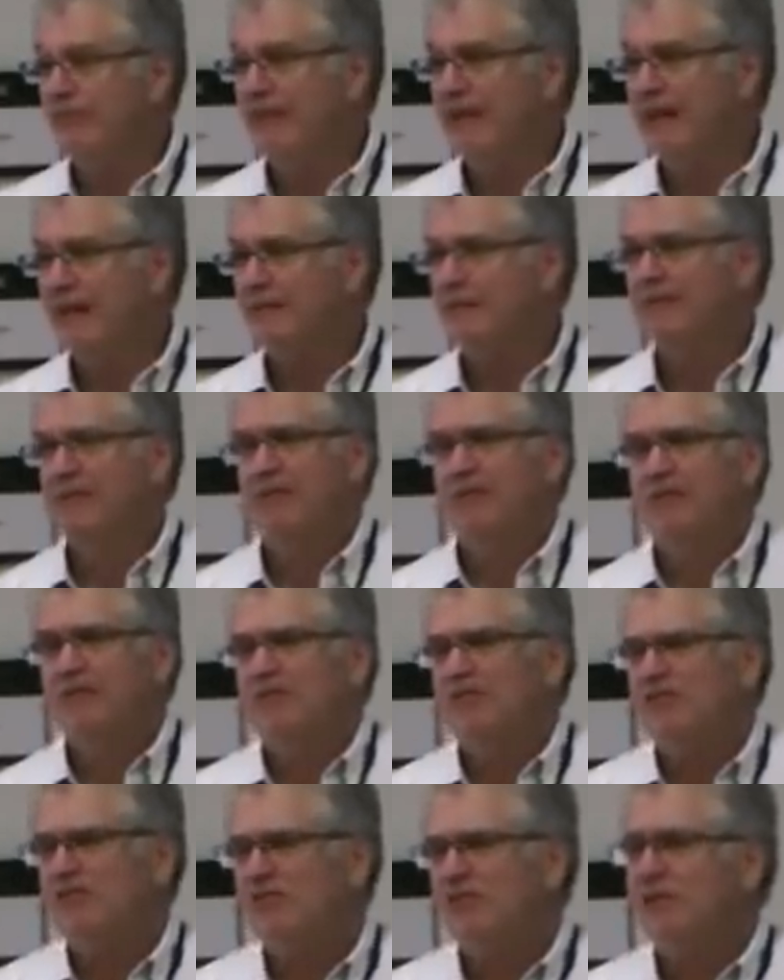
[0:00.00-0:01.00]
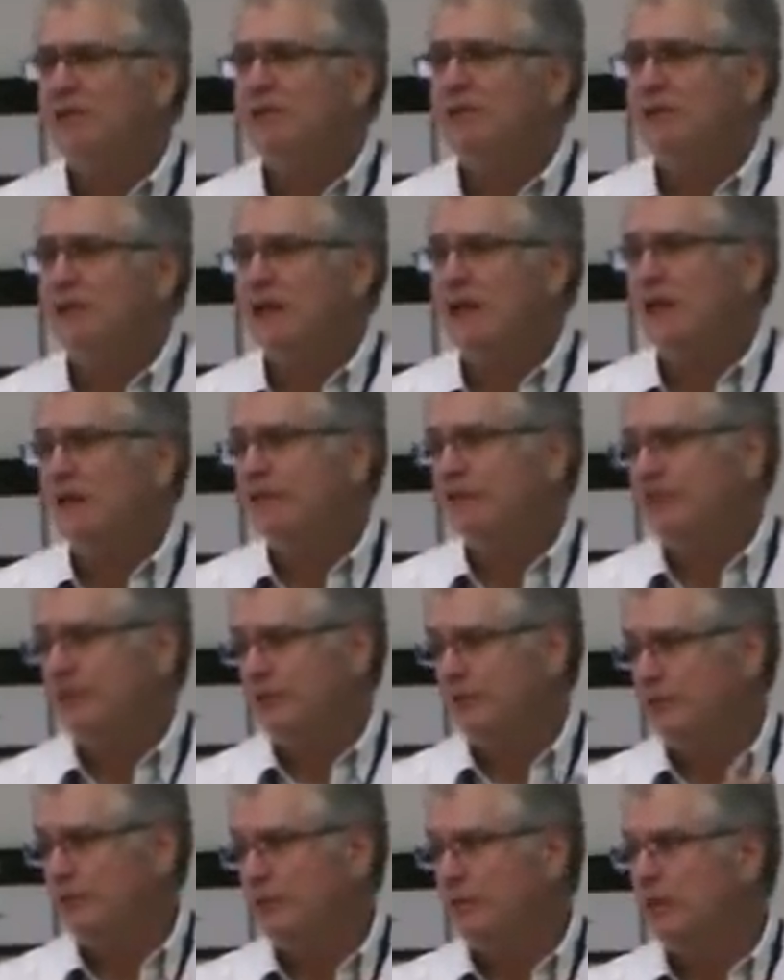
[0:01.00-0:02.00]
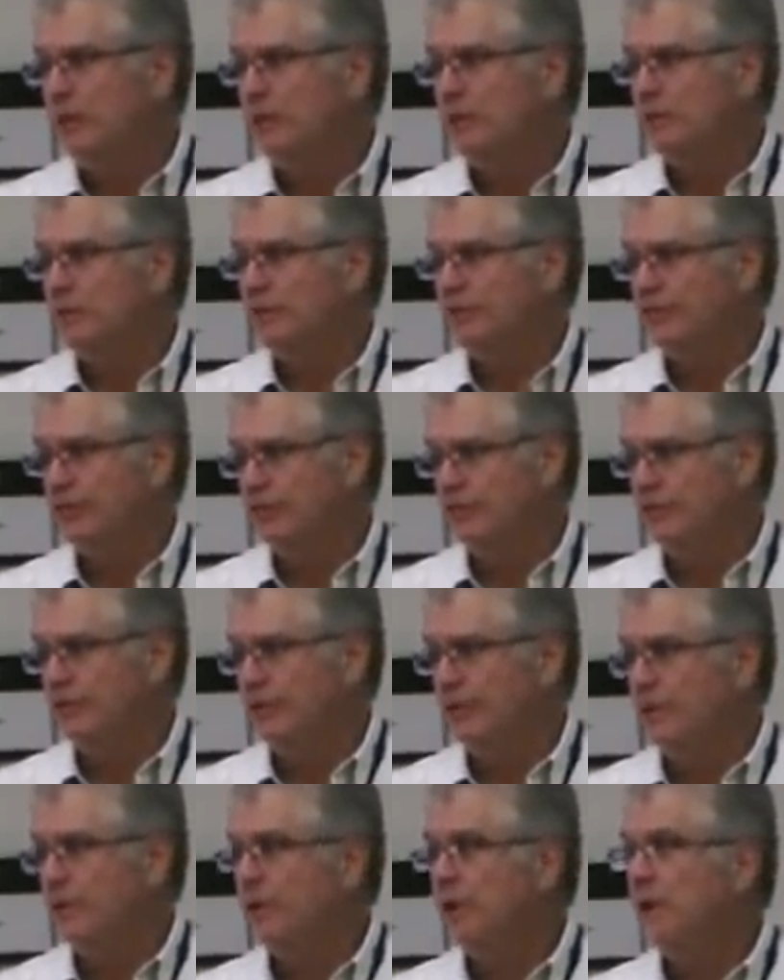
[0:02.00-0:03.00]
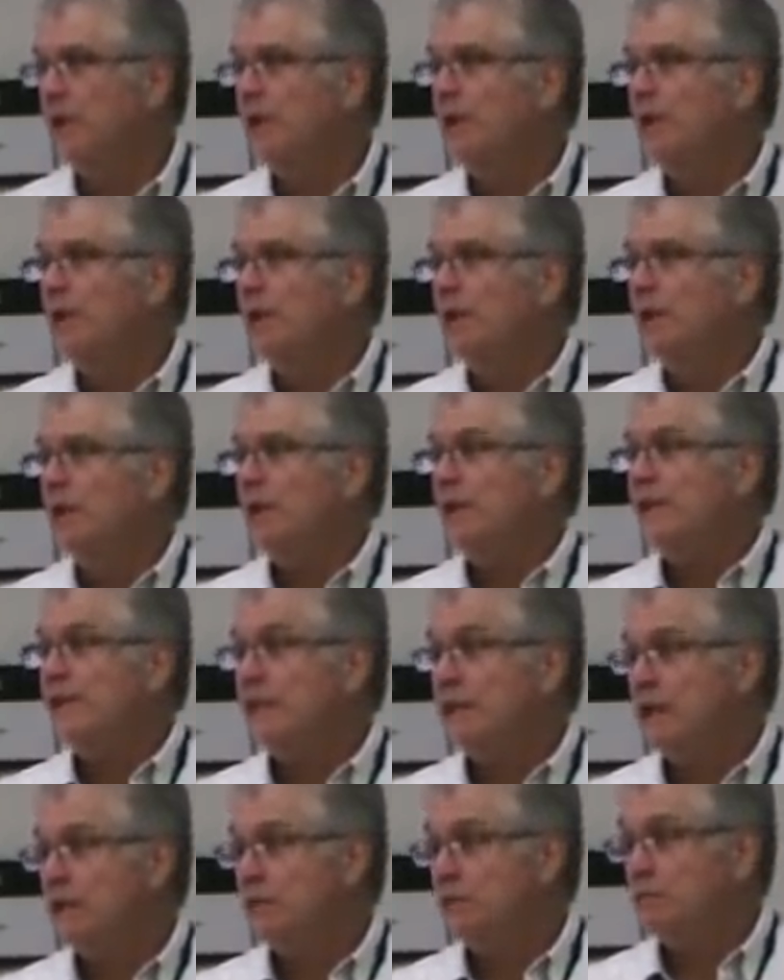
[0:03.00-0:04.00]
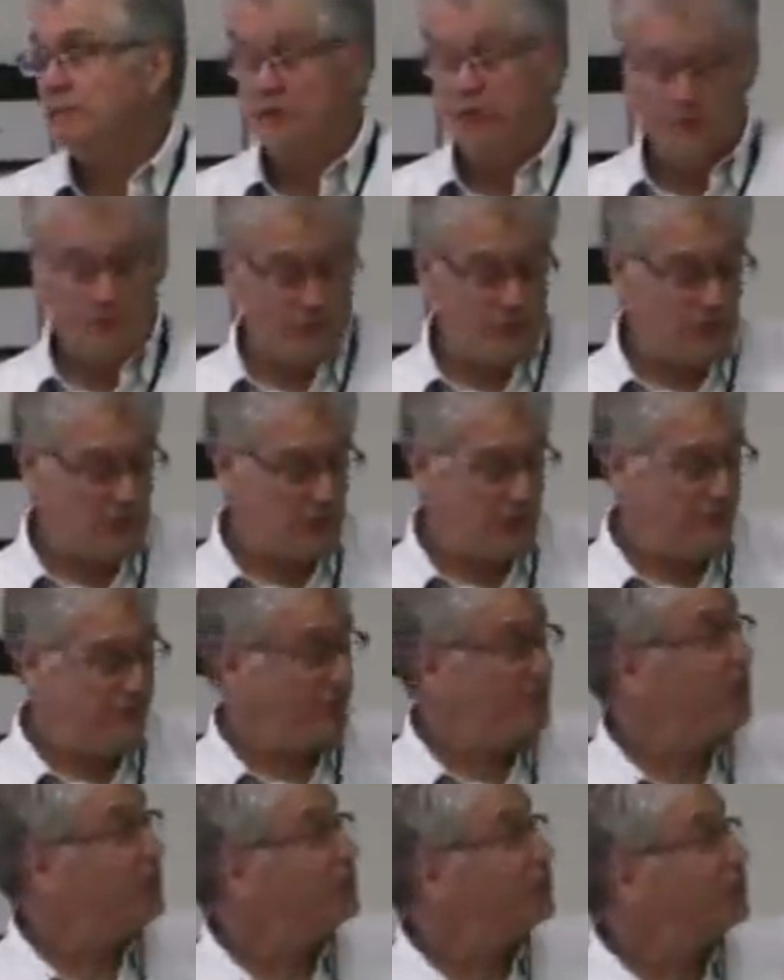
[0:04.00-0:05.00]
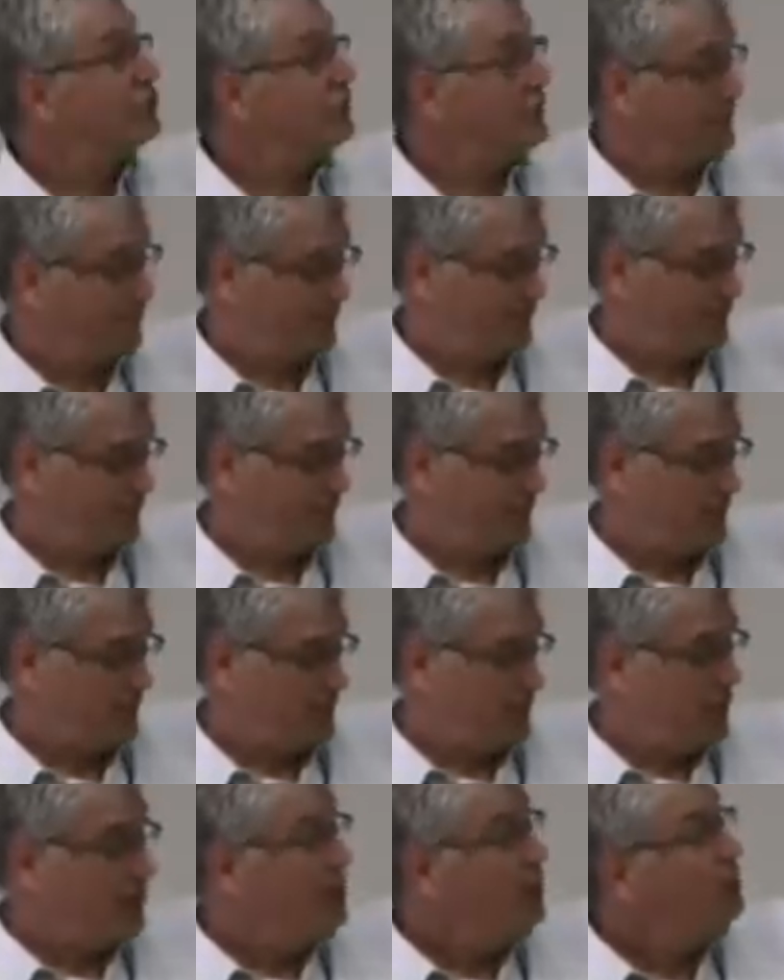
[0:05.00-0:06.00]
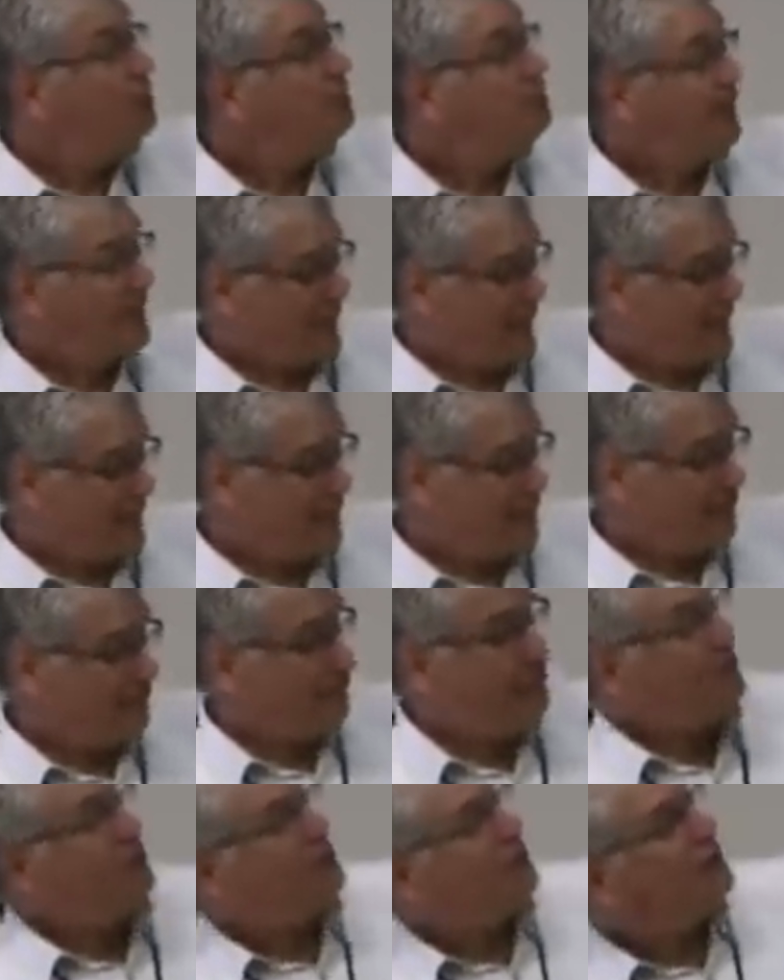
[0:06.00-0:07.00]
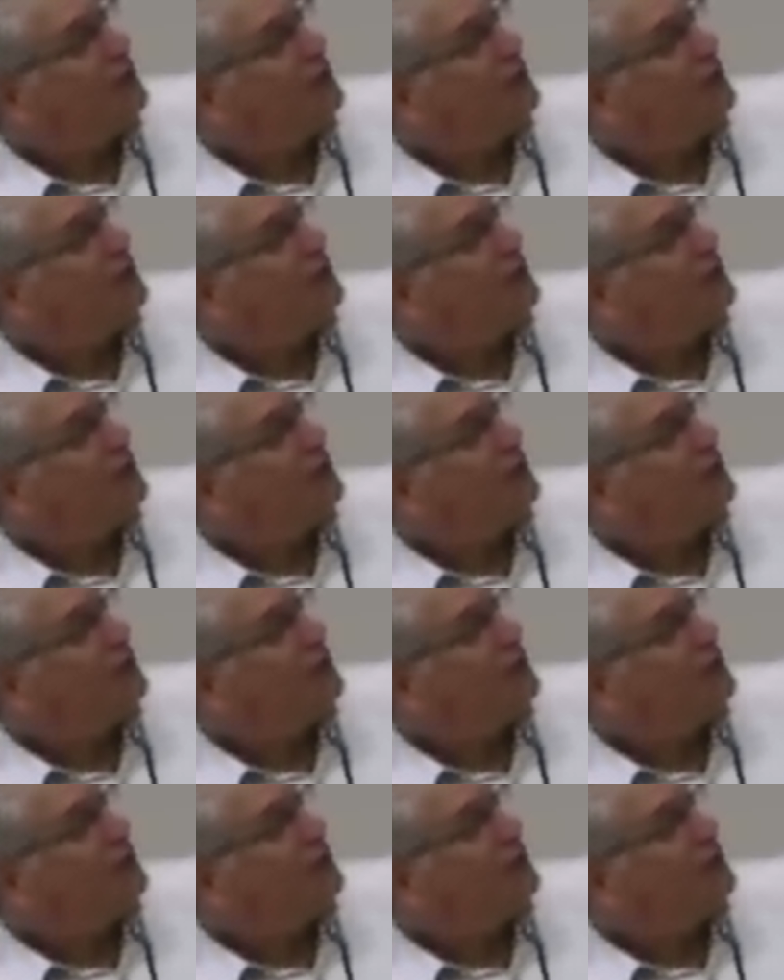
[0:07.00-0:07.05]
fats is fairly constant regardless of the income level of the country. But as